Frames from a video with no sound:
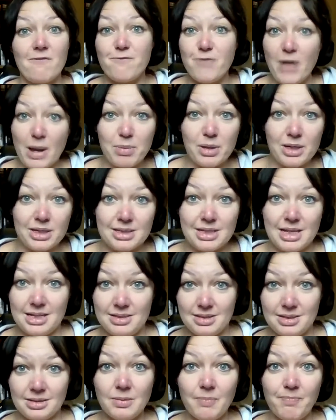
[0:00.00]
fabulous
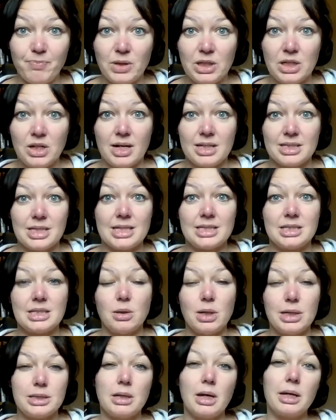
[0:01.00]
lesson,
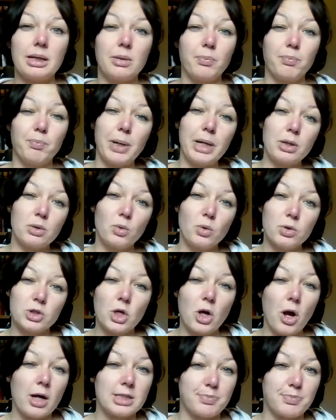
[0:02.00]
but it also
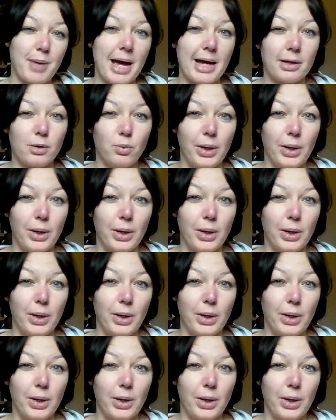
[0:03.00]
goes back